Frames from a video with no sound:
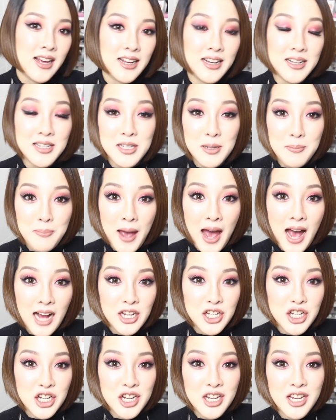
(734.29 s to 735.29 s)
because the
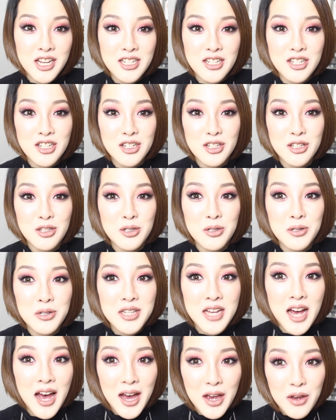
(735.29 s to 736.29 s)
packaging is just
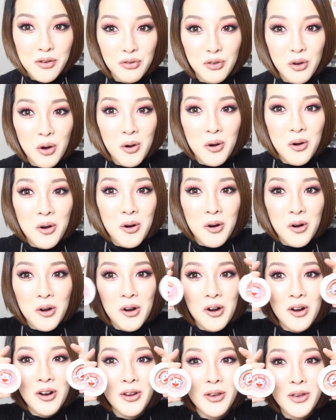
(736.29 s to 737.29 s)
to die
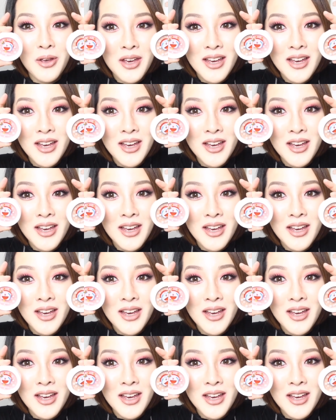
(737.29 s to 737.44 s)
for